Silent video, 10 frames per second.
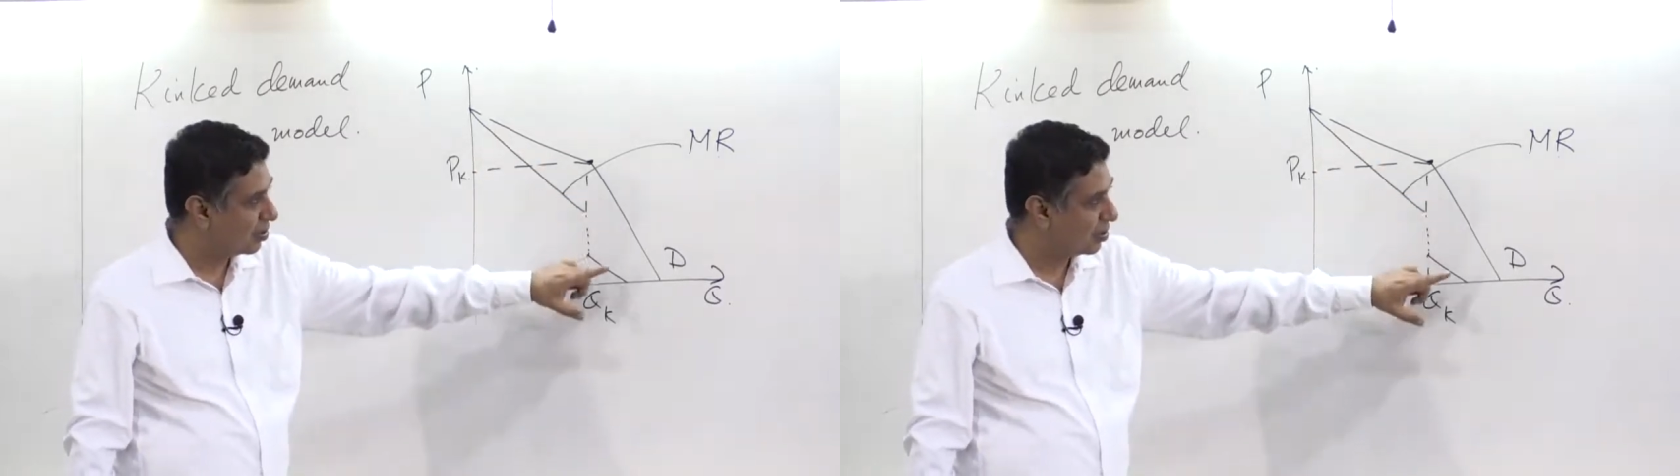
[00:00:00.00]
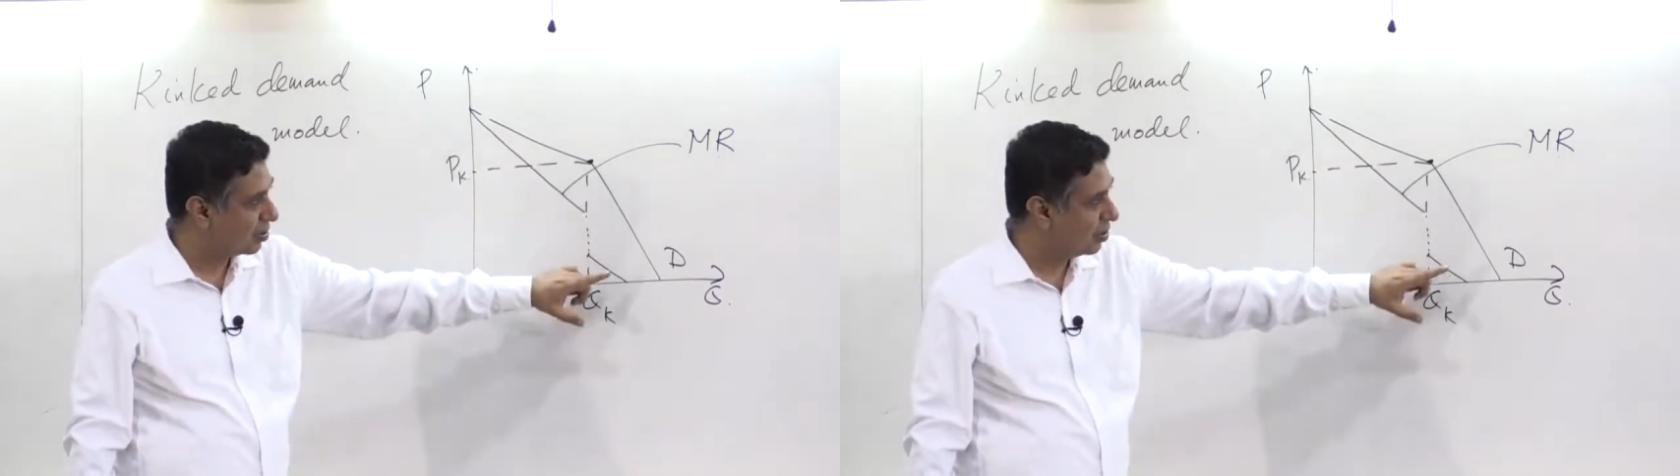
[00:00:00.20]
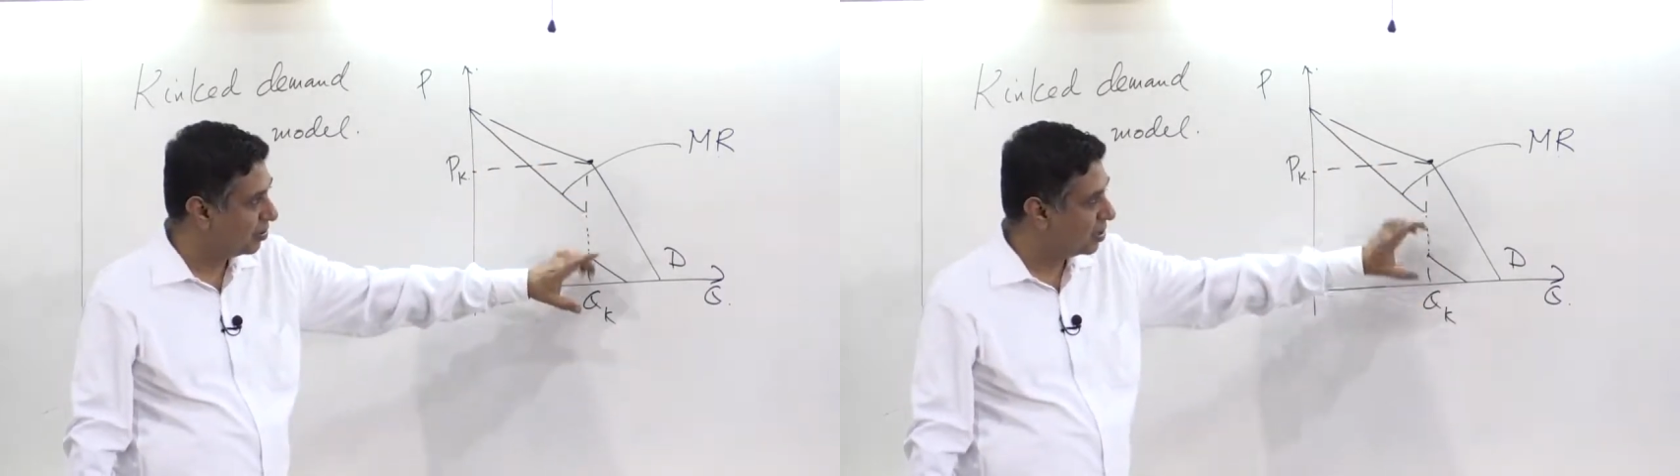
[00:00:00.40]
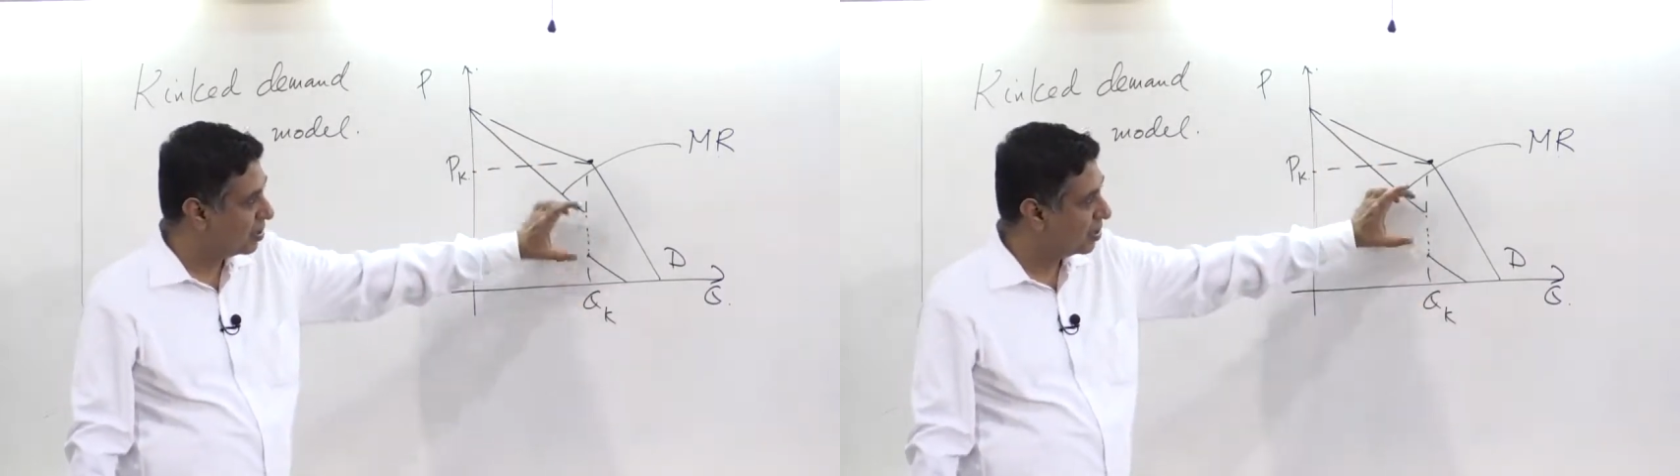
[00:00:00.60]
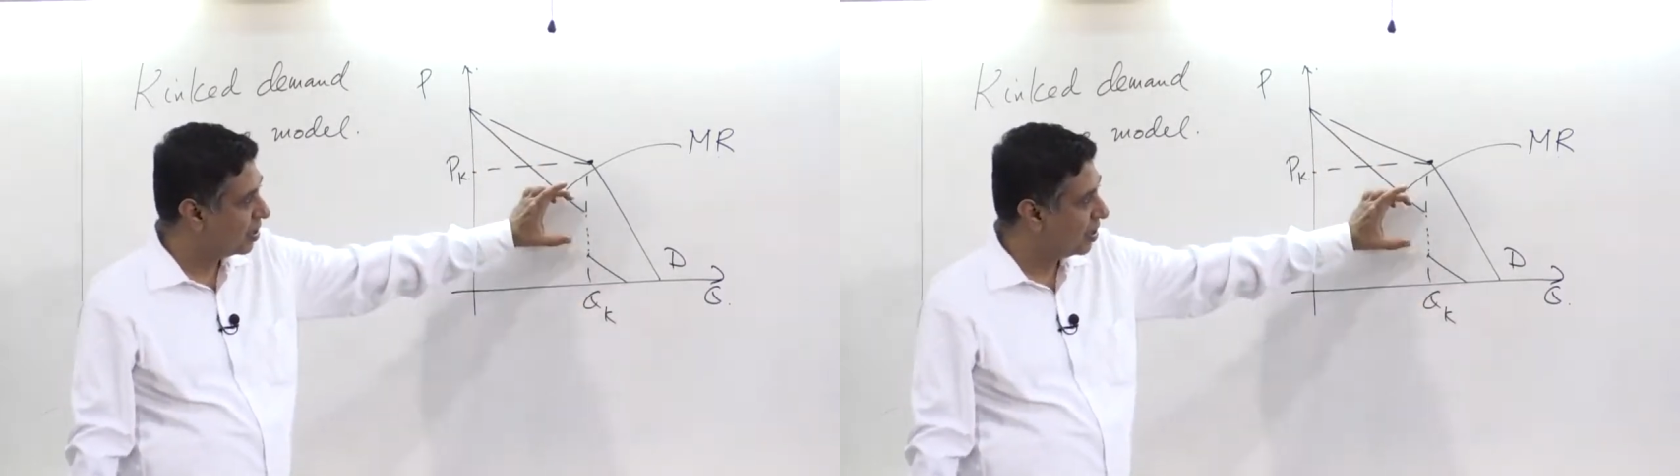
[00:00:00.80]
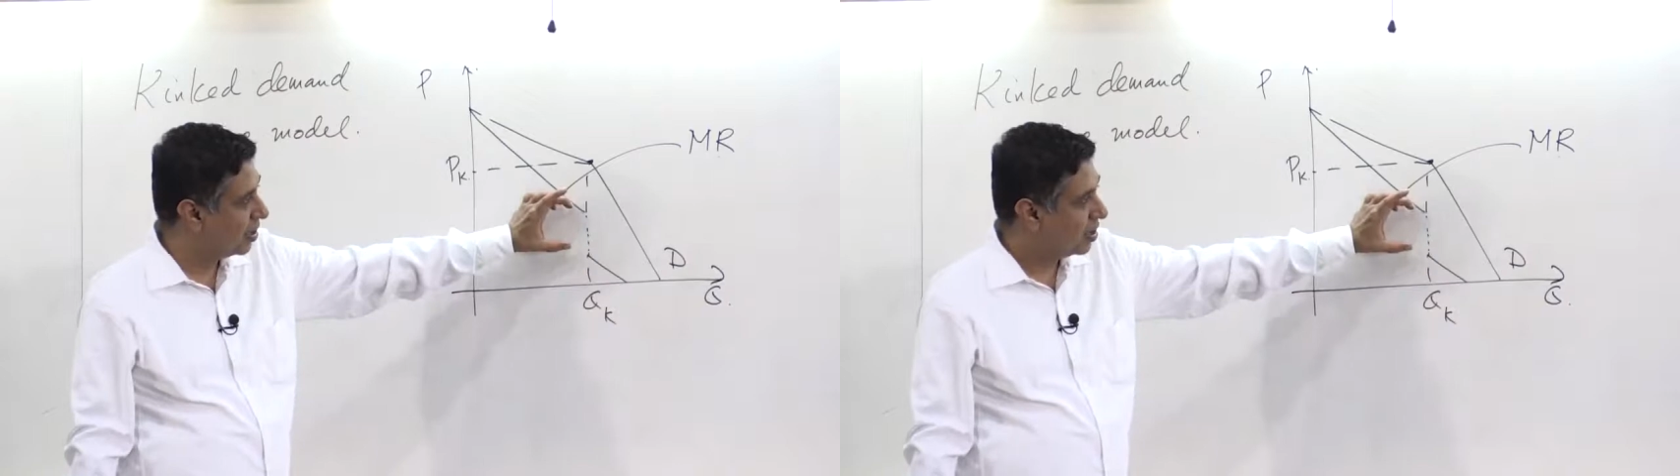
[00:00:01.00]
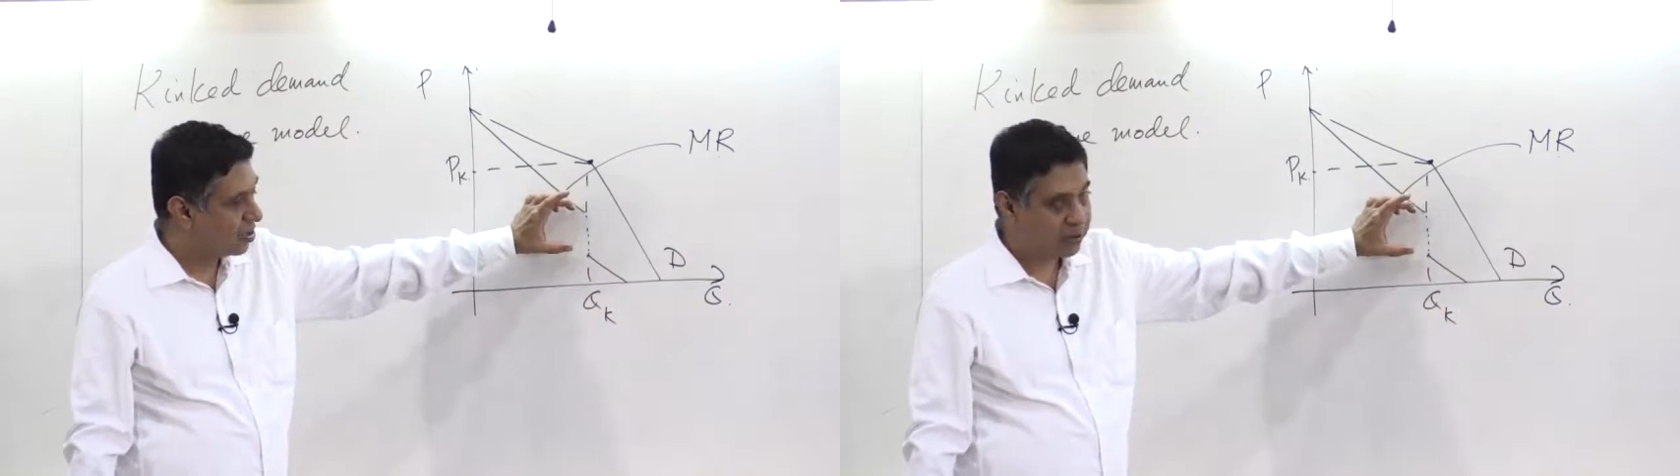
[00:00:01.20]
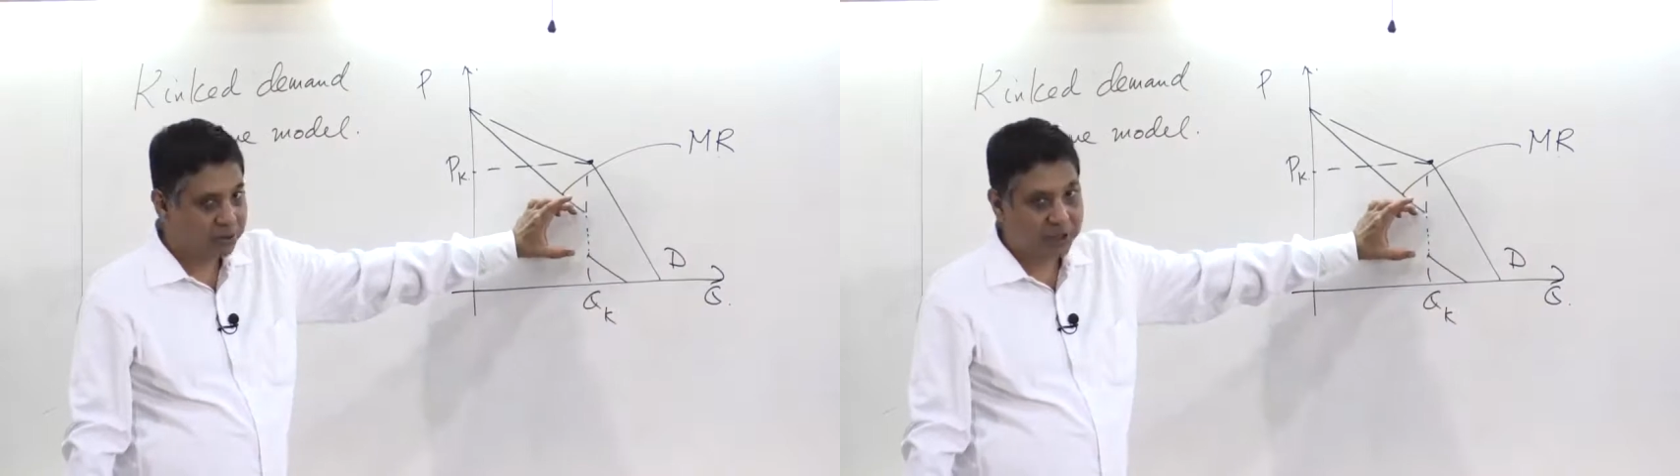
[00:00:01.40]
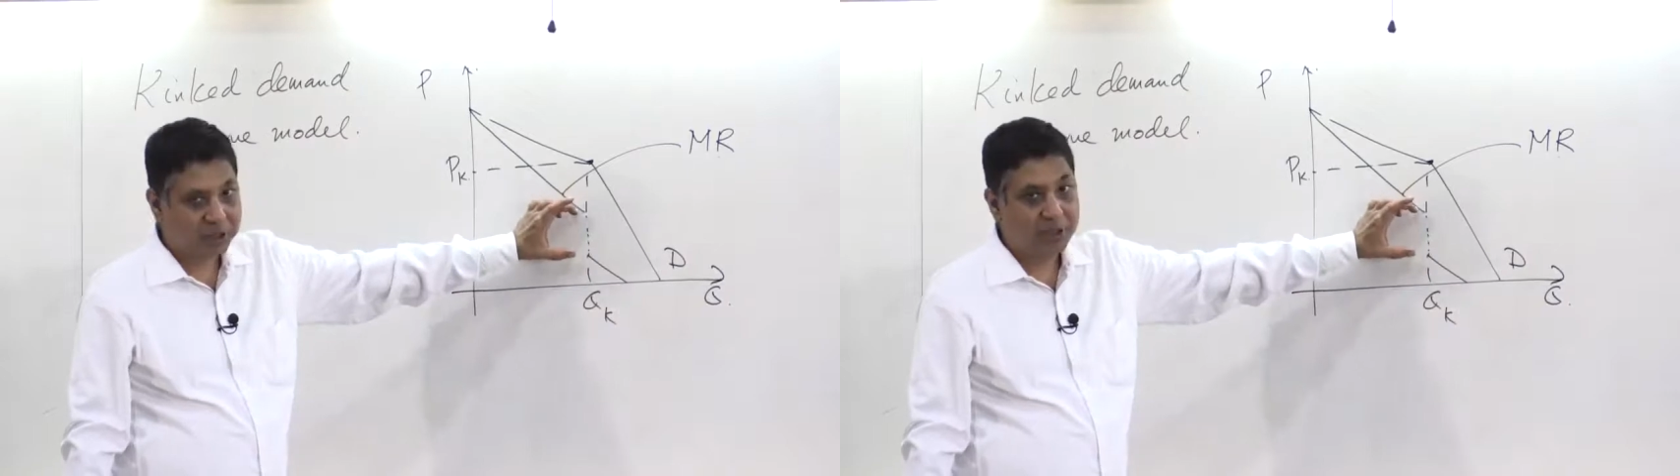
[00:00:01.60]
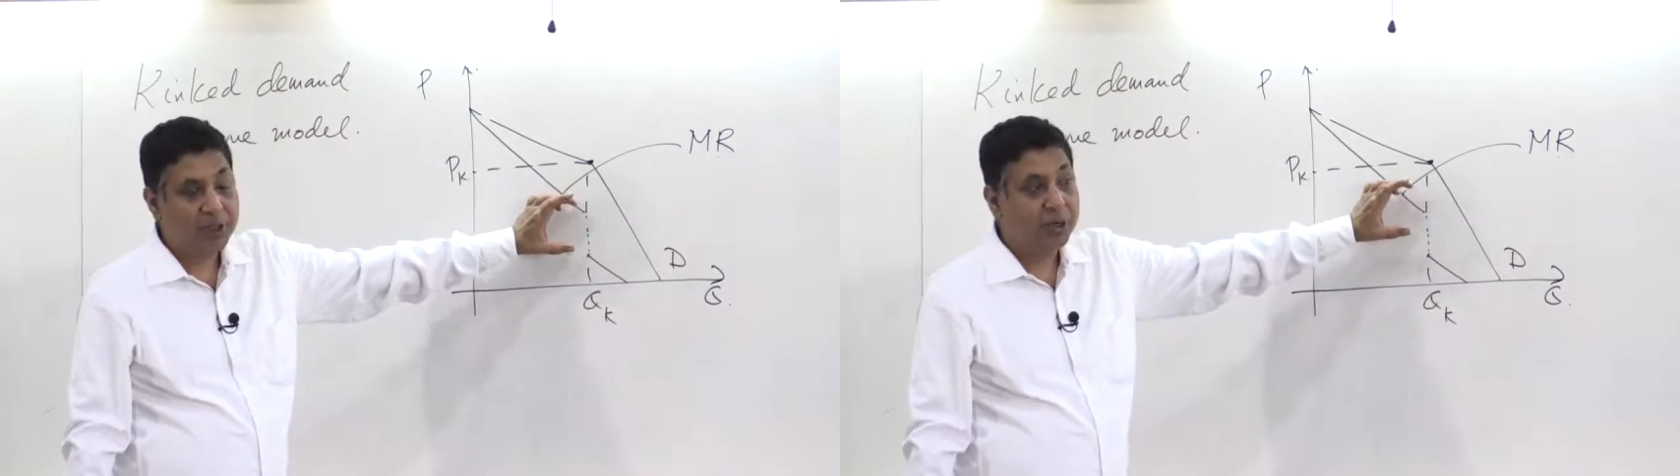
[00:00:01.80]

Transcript: continuous. So,